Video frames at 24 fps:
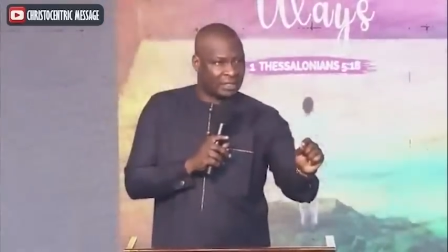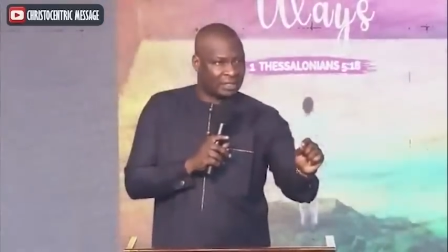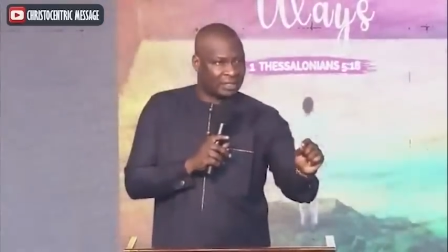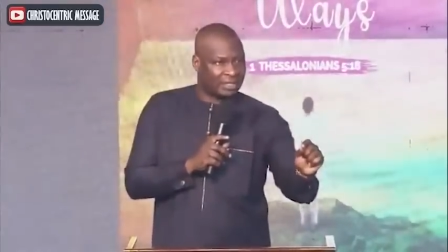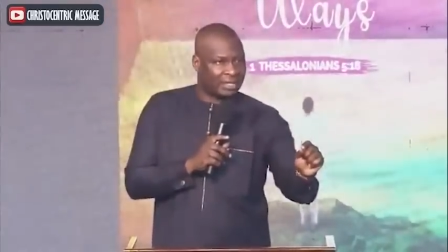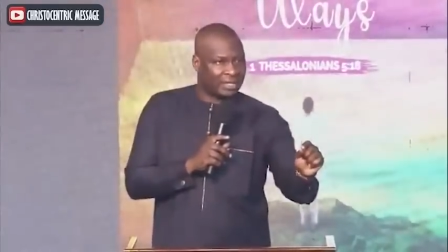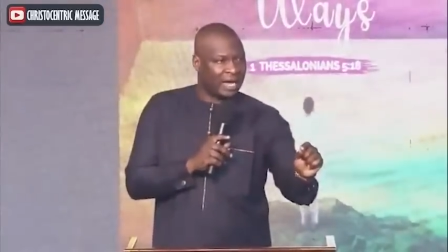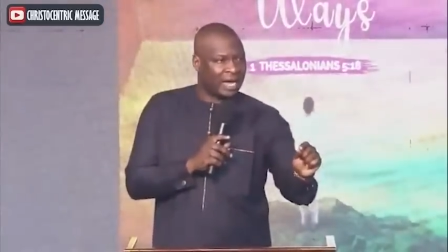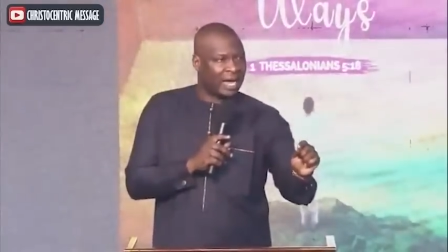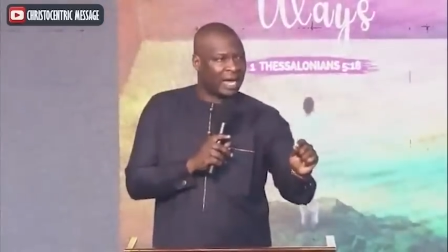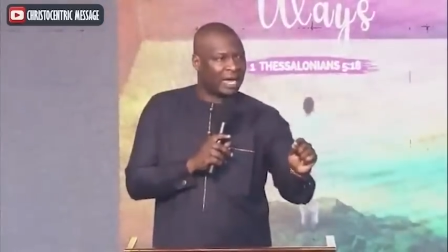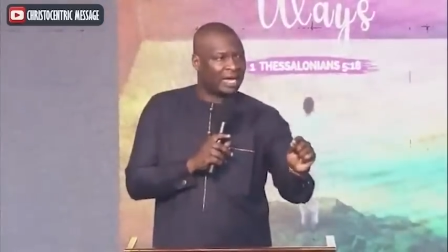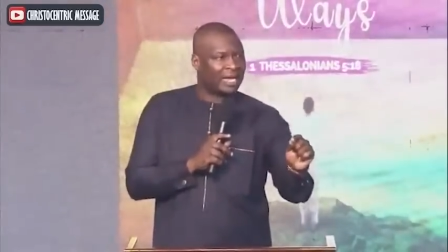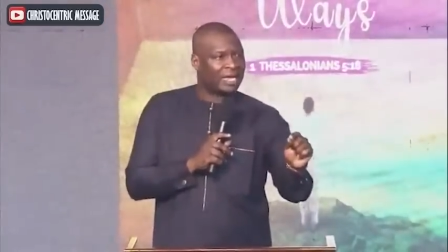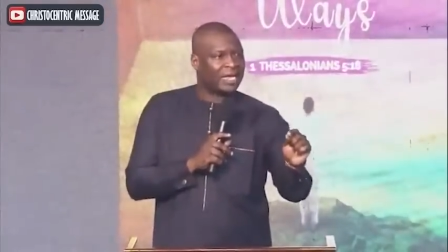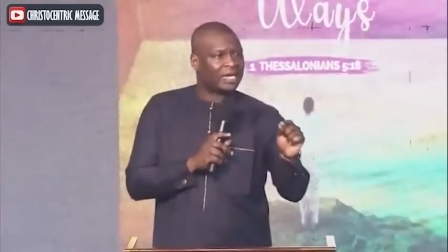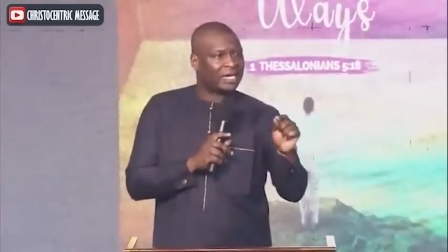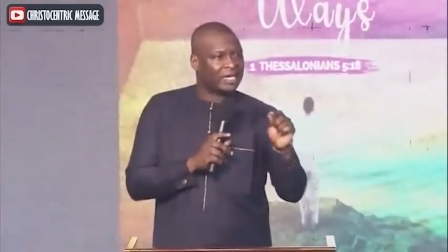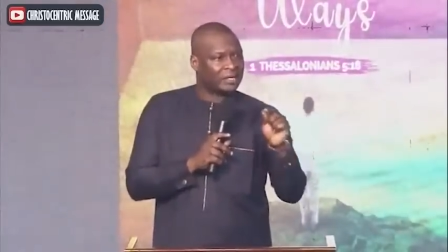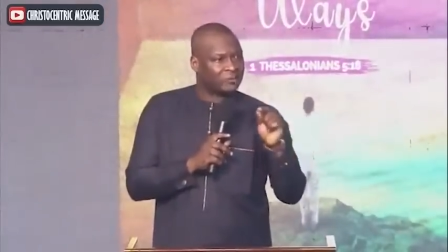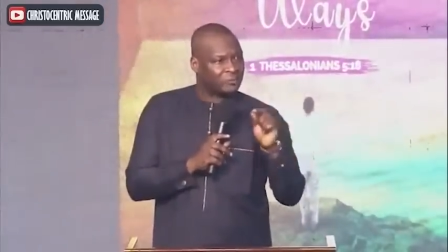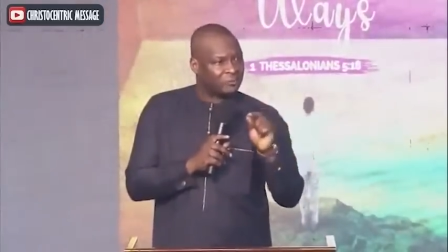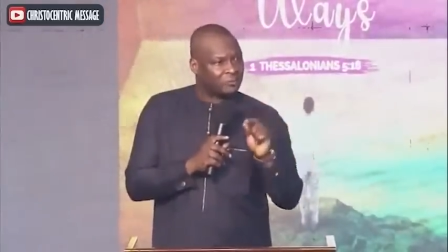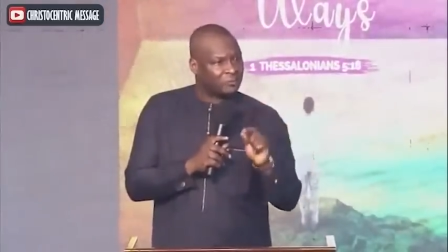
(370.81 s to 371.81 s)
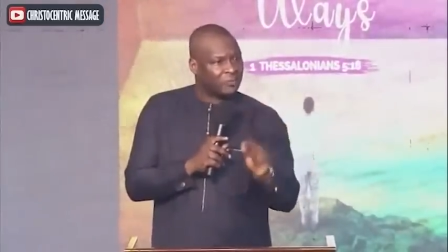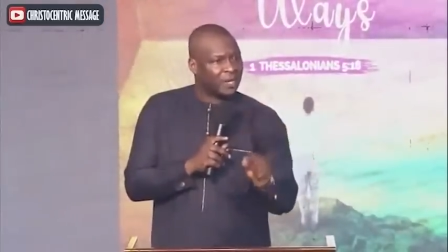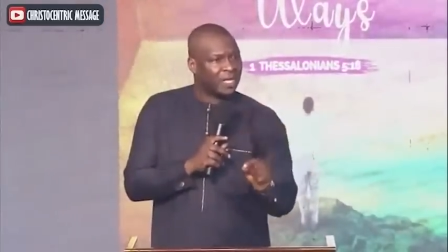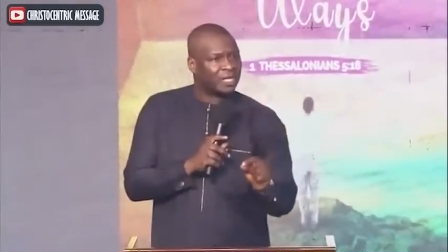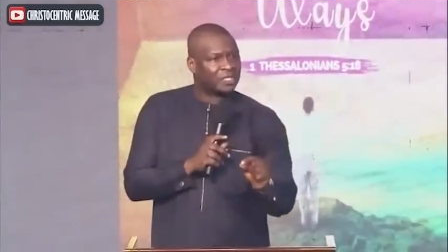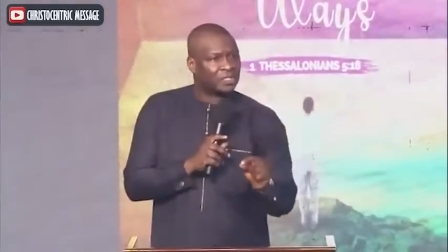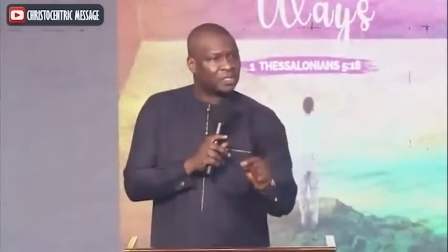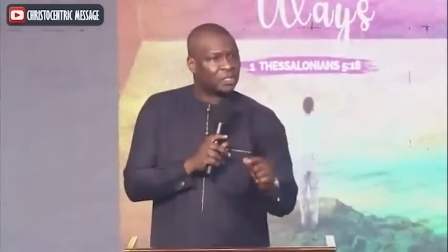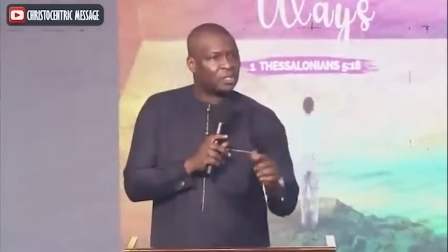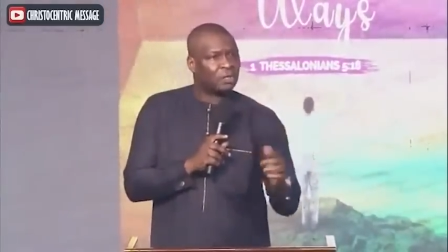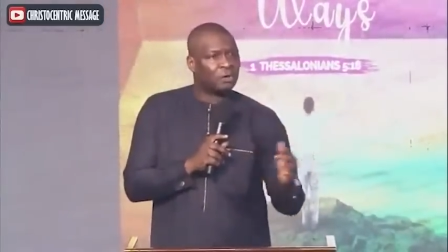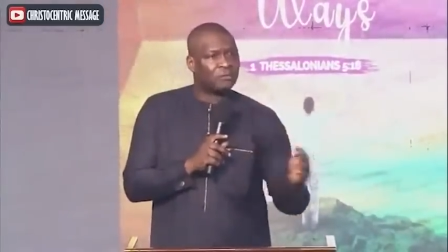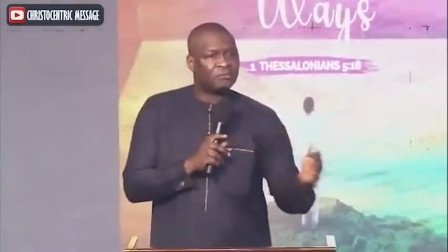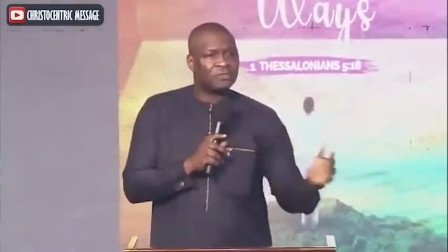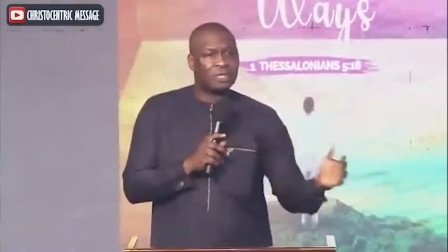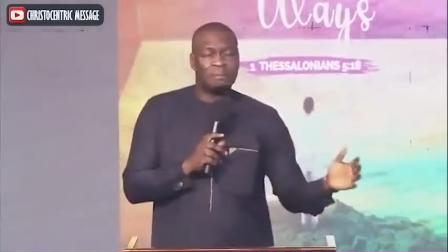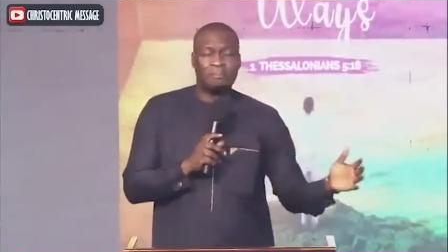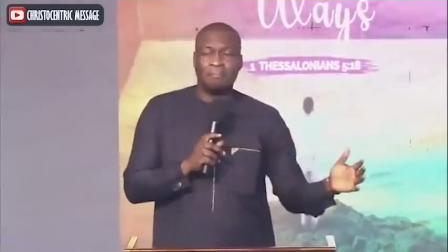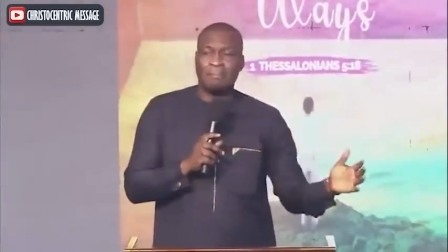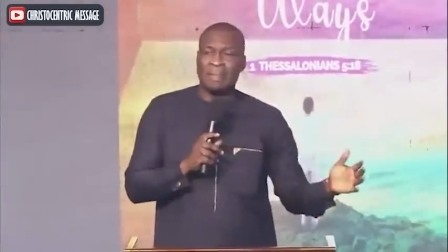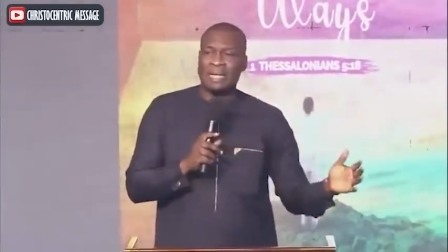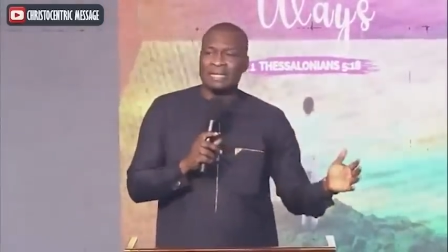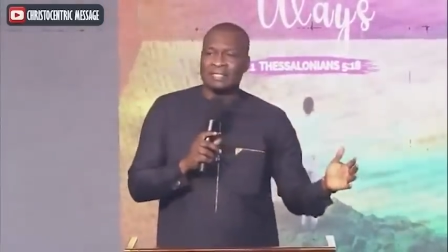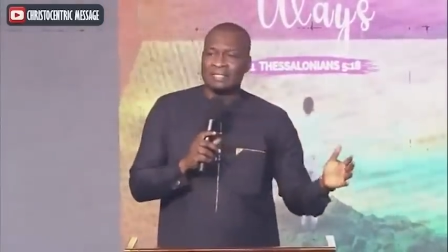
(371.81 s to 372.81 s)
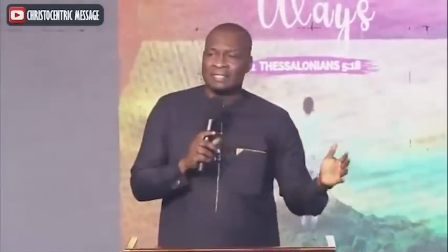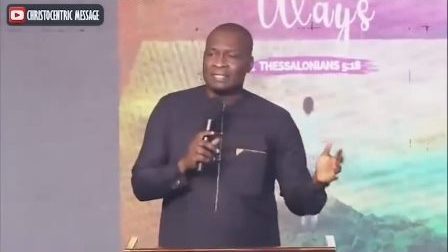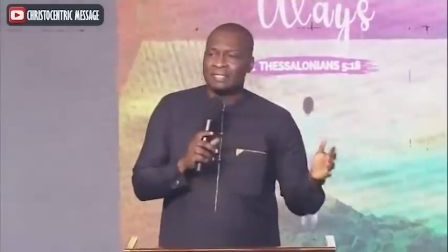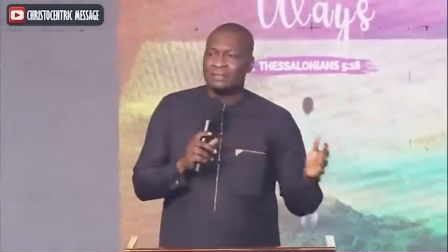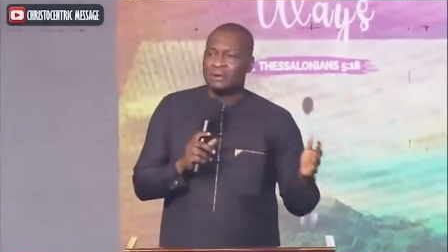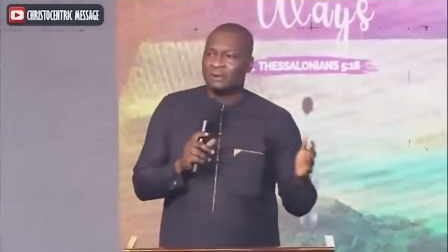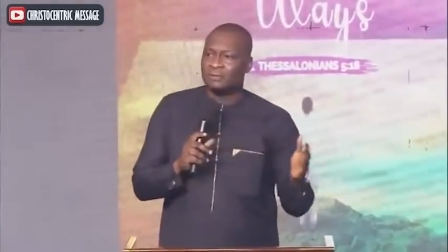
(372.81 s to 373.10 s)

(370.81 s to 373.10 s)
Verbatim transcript: they are a reflection of the mercy